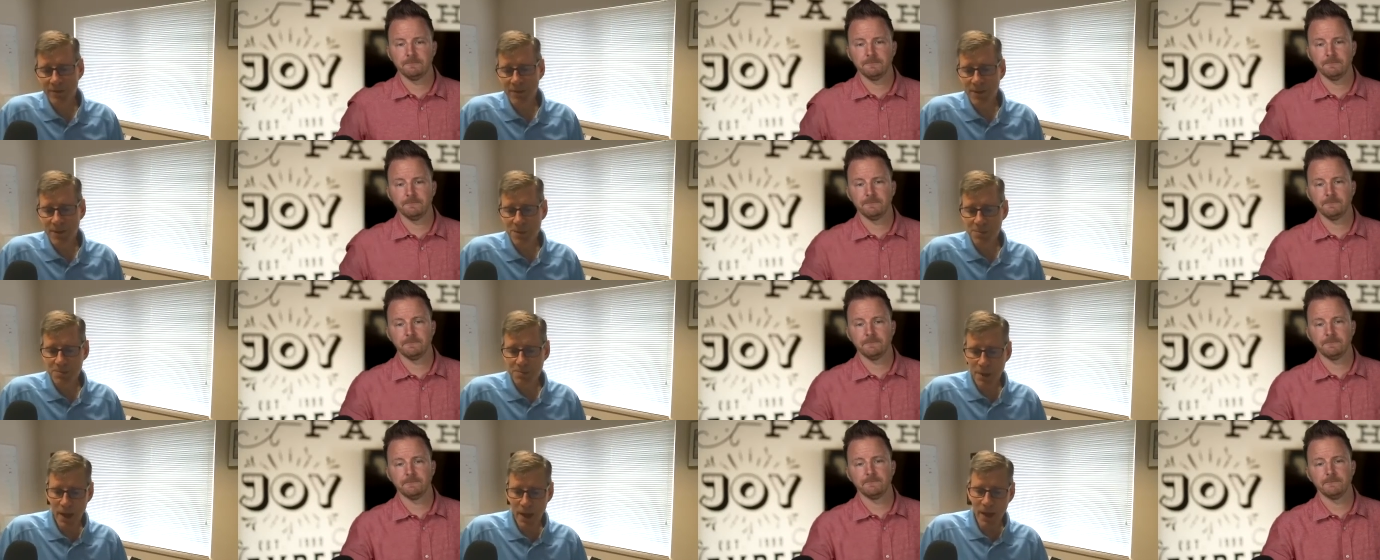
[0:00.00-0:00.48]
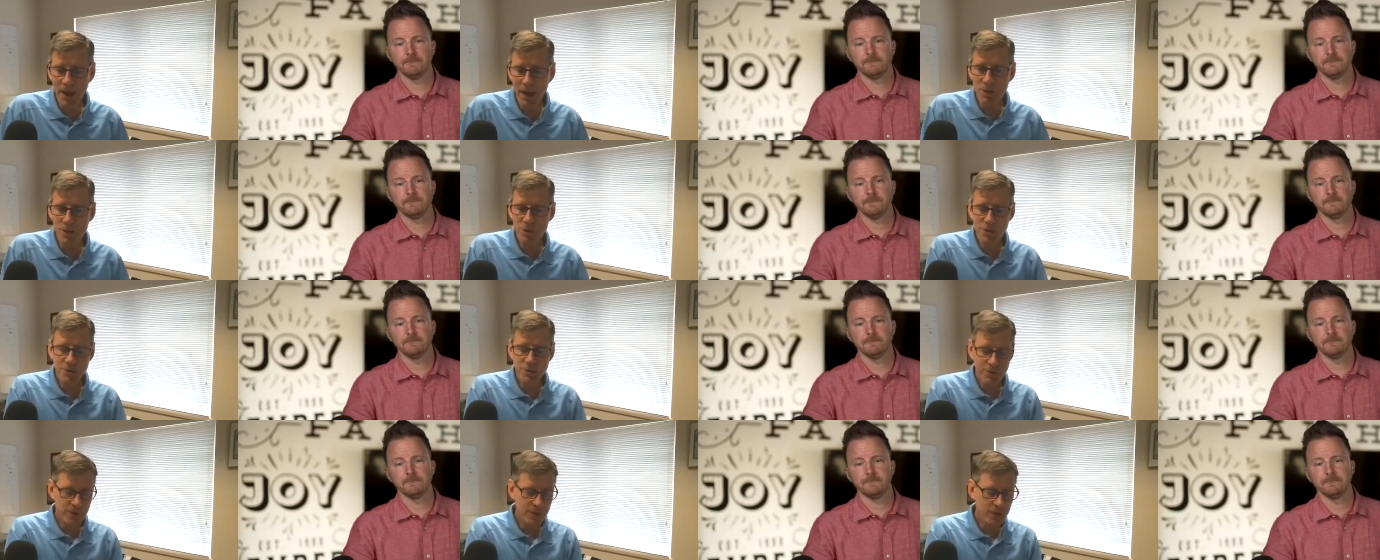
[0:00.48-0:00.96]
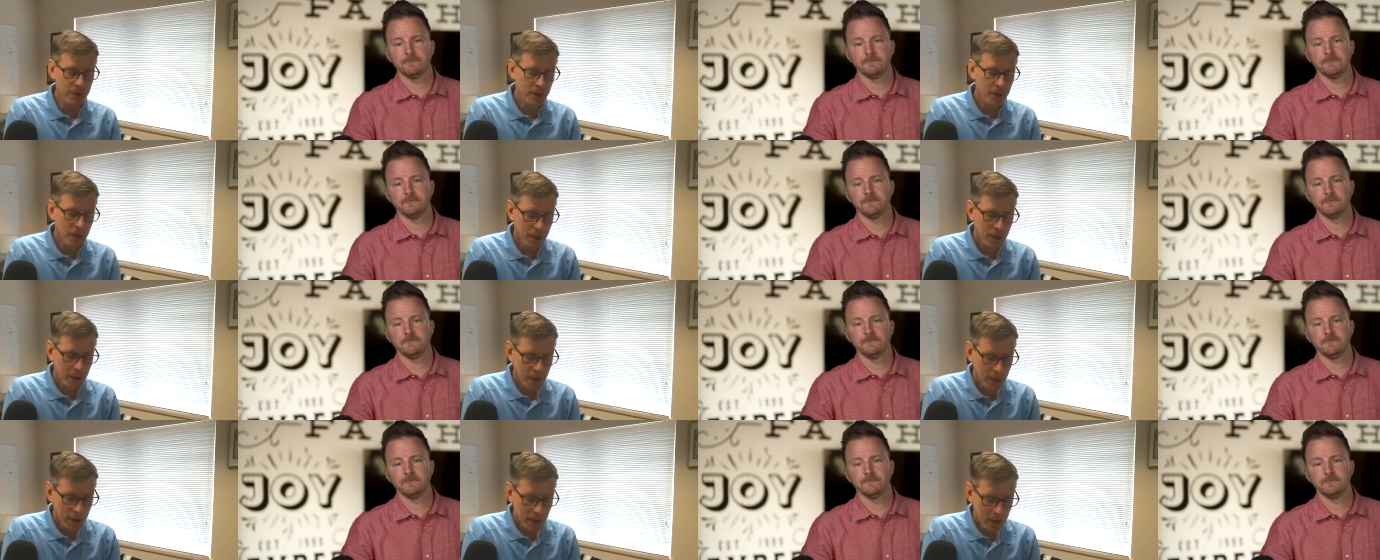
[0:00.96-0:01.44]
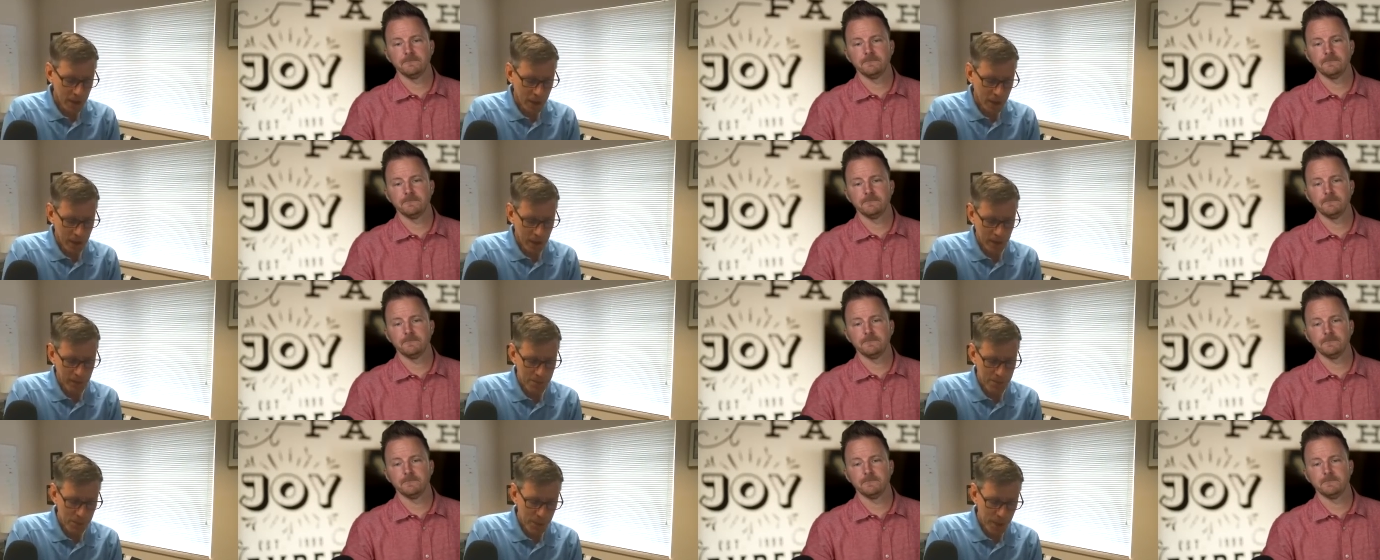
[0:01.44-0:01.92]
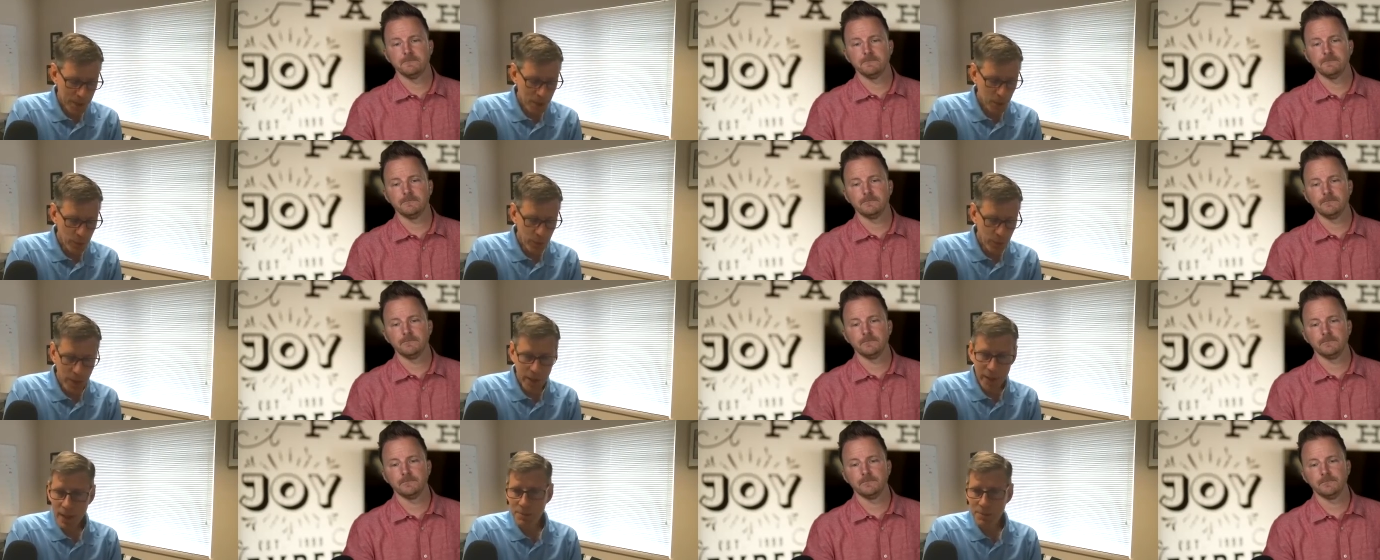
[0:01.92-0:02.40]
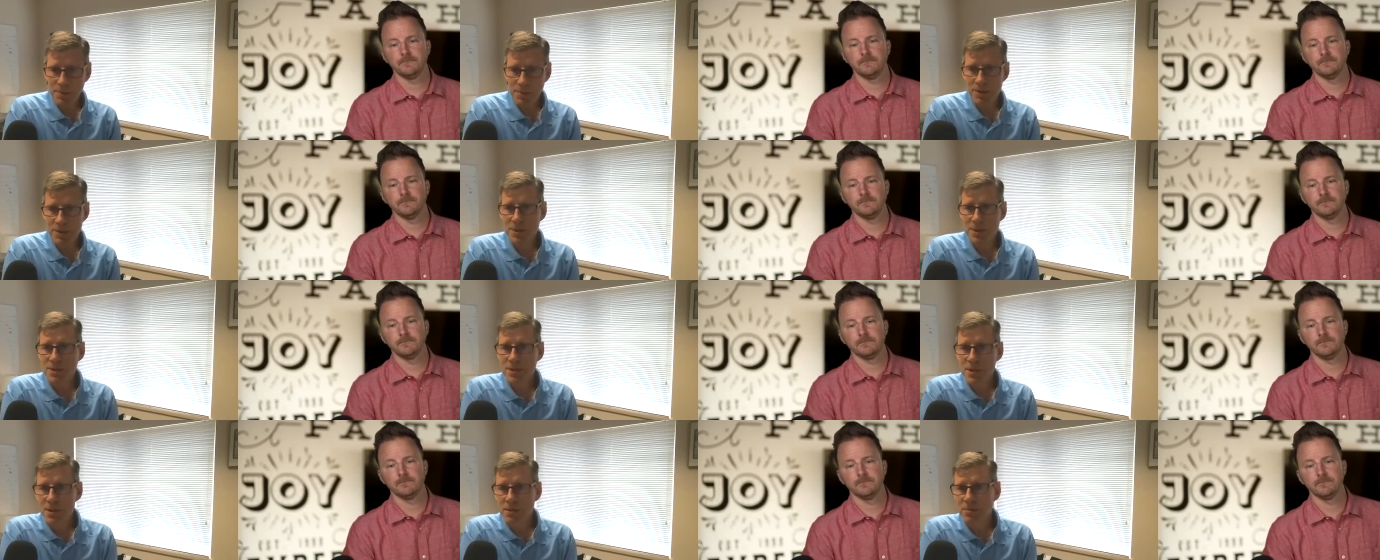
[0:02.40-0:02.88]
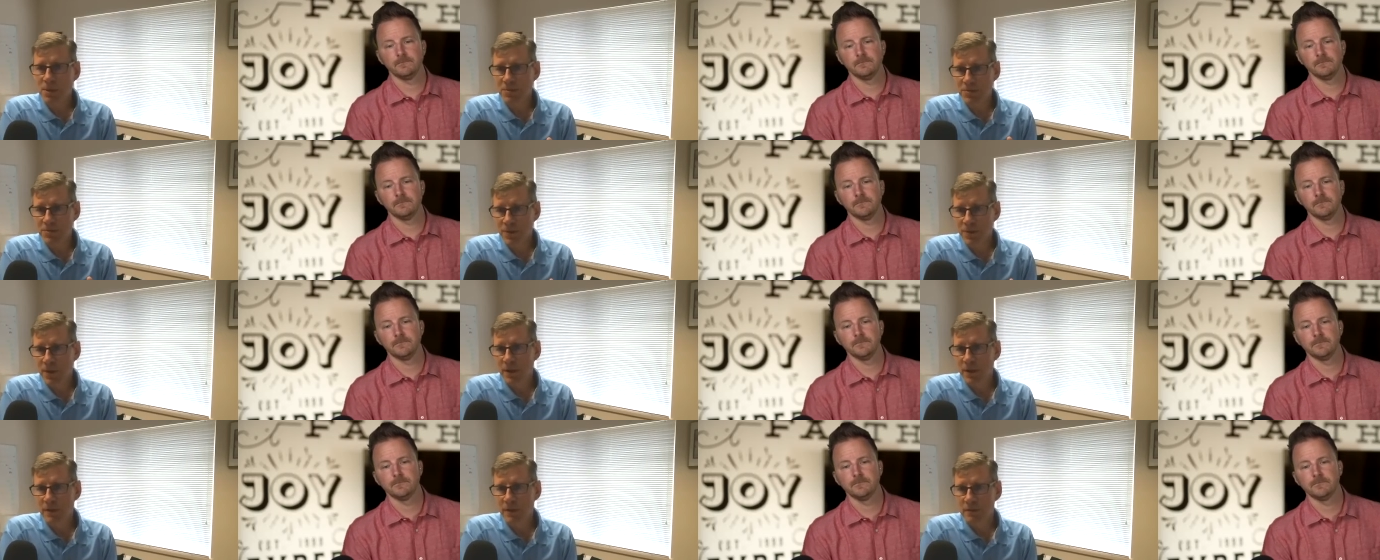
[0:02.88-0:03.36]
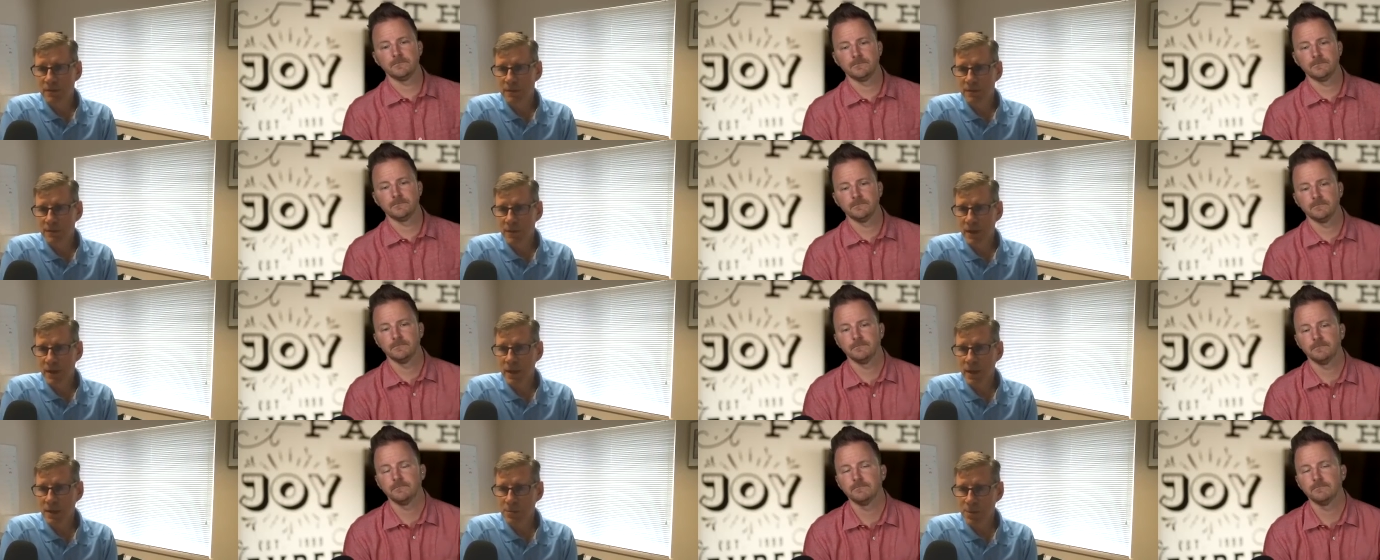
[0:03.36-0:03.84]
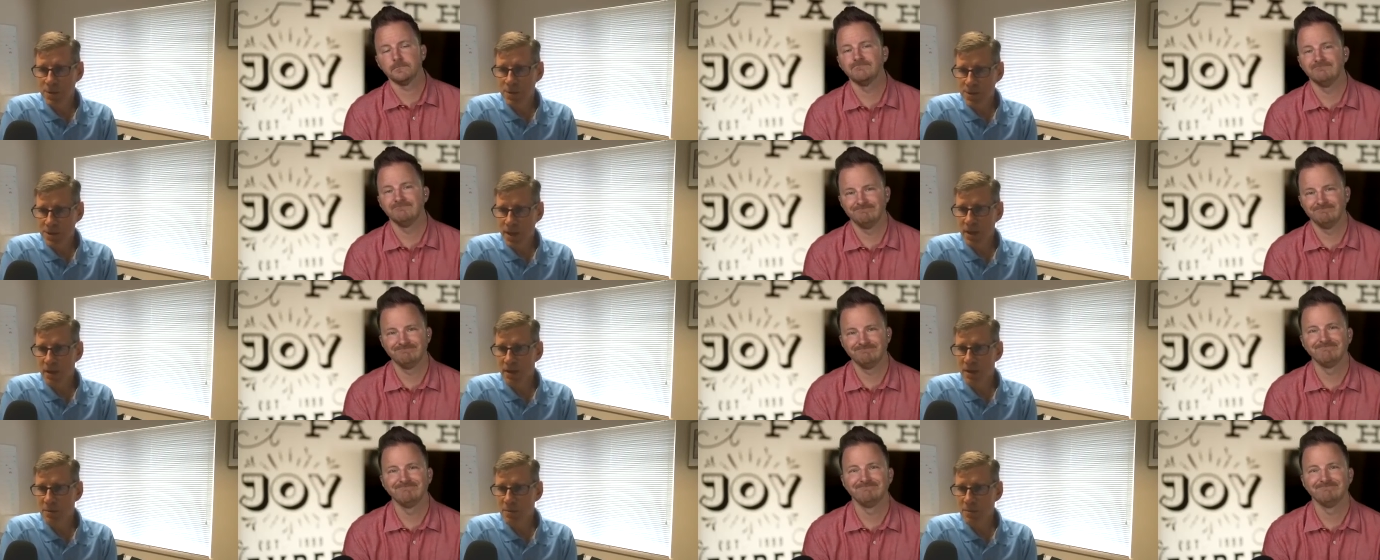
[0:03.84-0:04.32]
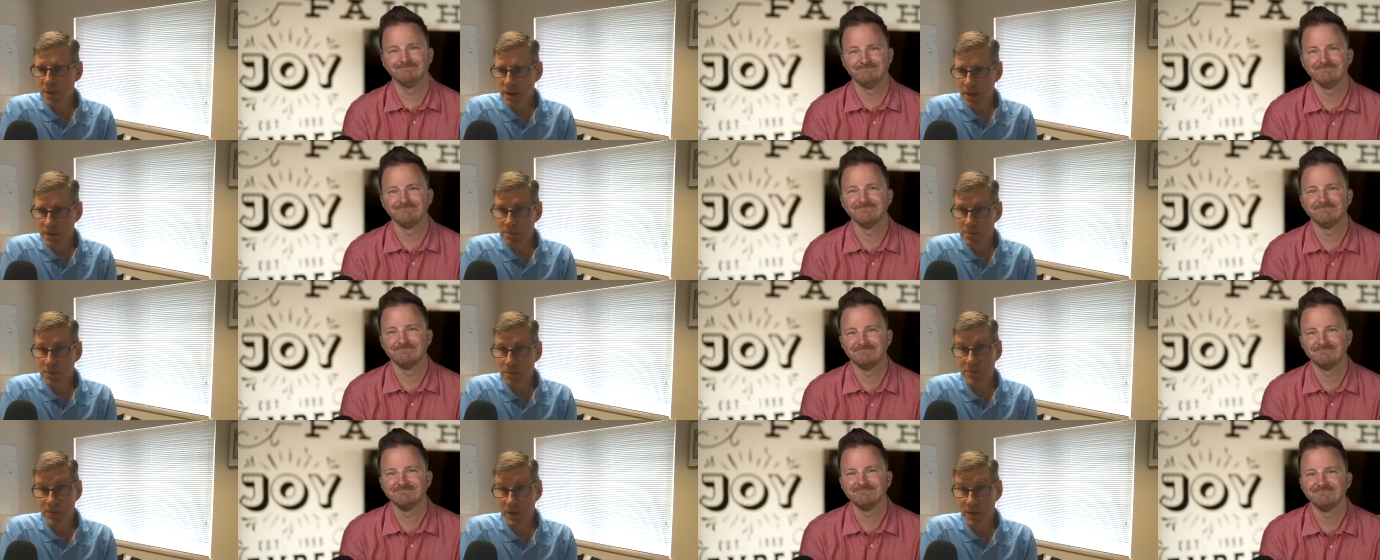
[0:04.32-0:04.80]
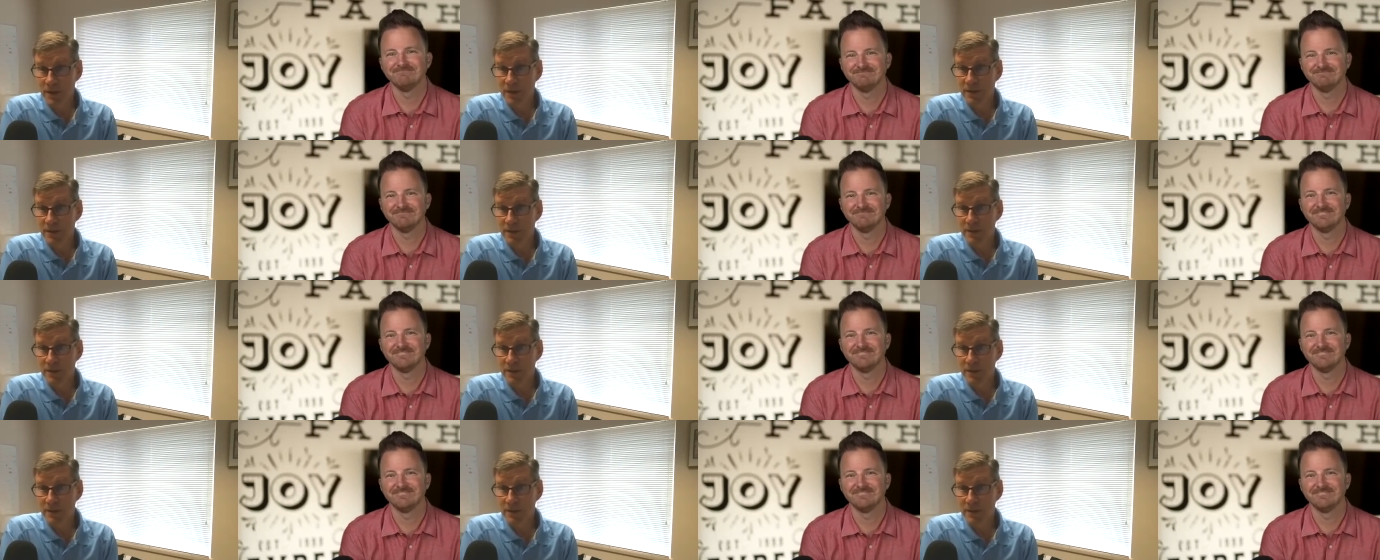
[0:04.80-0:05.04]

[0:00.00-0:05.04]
Speaker 1: this passion for um, you know running a business can be fun, right? It can be scary, but it can be fun.